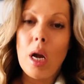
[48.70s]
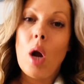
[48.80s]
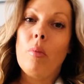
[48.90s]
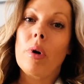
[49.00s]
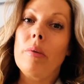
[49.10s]

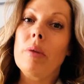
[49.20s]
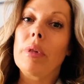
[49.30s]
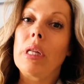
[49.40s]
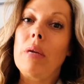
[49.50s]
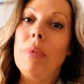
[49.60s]

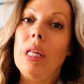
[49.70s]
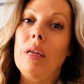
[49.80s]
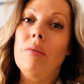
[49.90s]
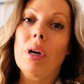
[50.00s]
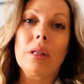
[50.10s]
meaning
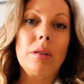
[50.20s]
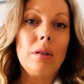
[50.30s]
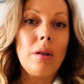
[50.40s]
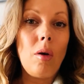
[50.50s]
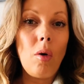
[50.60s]
you've got little
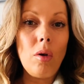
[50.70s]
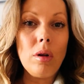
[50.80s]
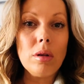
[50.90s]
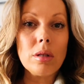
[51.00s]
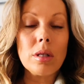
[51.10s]

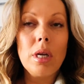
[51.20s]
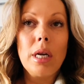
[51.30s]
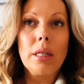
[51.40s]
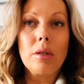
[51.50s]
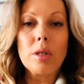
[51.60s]
holes,
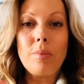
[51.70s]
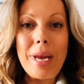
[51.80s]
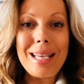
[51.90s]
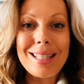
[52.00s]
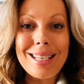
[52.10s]
little
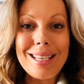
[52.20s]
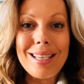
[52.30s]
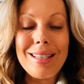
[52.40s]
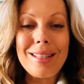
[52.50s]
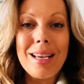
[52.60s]

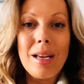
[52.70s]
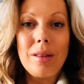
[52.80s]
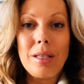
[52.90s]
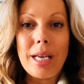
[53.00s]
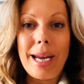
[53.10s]
spaces, the
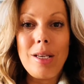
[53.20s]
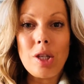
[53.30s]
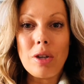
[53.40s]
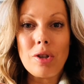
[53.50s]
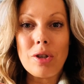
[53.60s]
tight
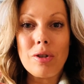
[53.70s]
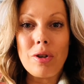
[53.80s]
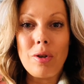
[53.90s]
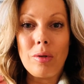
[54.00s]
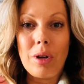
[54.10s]
junctures are
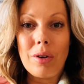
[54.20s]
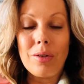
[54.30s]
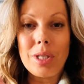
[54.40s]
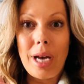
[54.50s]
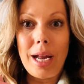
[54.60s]
no longer
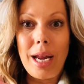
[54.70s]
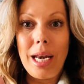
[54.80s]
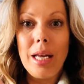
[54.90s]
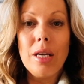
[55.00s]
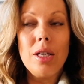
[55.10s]
tight,
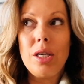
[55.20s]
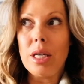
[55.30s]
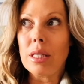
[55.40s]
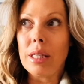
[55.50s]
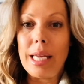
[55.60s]

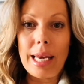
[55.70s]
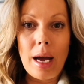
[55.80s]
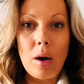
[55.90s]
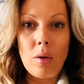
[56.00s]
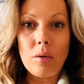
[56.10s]
shit's leaking
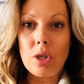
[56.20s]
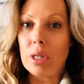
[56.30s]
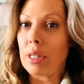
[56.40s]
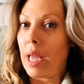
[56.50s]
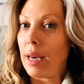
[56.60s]
out,
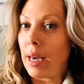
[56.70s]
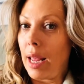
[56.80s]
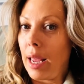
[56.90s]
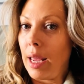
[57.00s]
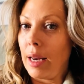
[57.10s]
shit's getting
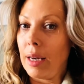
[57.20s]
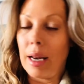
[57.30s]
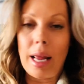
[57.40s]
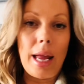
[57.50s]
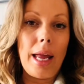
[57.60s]

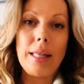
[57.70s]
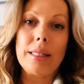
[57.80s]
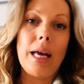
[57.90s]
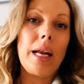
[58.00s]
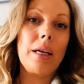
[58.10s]
in, it's
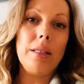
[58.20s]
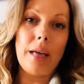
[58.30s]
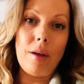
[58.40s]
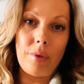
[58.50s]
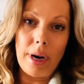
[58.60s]
not a good
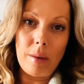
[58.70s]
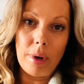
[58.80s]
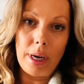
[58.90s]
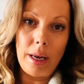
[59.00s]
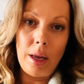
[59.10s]
time for
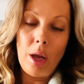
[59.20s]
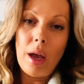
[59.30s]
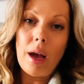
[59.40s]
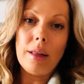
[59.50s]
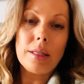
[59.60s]
anybody.
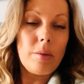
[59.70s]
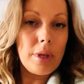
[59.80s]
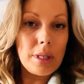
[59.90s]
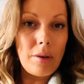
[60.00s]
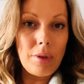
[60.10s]
And some of the
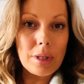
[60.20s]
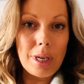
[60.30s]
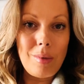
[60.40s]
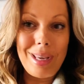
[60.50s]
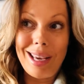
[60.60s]
stuff that's
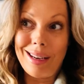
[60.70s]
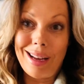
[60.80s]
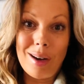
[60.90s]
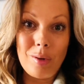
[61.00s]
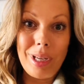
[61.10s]
going to be getting
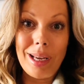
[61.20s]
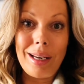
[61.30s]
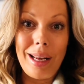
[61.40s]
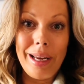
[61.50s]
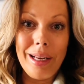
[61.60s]
out and getting
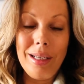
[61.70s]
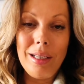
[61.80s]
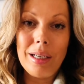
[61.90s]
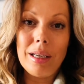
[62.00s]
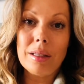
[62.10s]
in
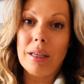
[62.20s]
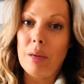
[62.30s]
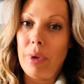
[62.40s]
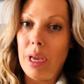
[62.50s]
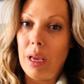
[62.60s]
is going to
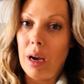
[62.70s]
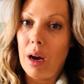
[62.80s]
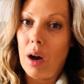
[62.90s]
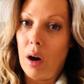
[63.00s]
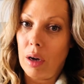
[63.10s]
be
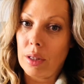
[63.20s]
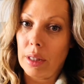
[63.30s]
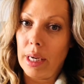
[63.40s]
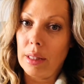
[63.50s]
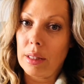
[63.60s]

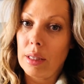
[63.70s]
oxalates.